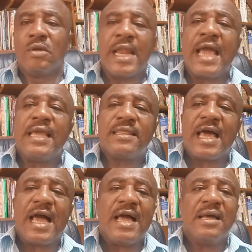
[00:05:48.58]

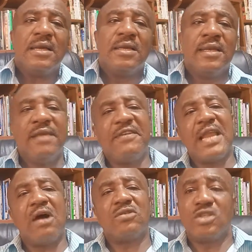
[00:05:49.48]
Neither
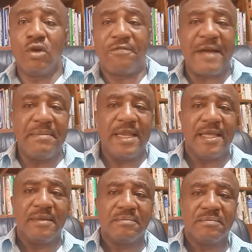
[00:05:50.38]
leaving out your
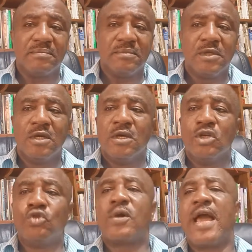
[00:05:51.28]
family.
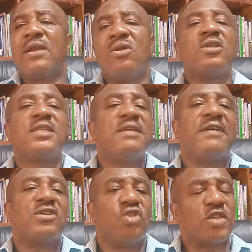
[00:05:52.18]
You cannot
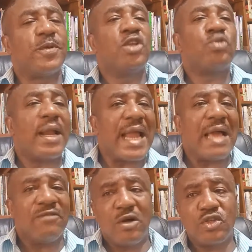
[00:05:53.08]
leave out your spiritual
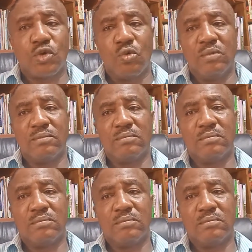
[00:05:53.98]
life also.